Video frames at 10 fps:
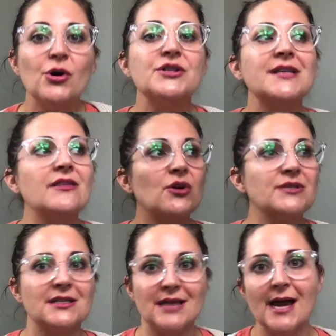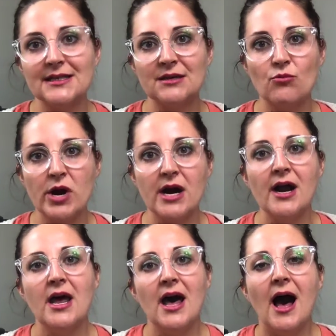set those aside somewhere
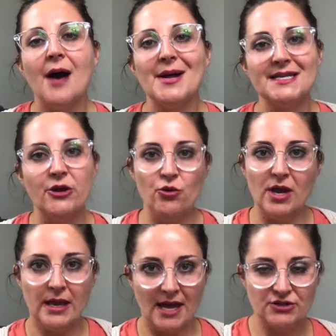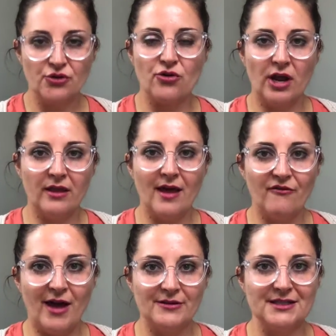until you can get to creating that
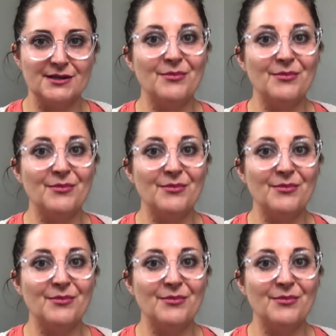file system.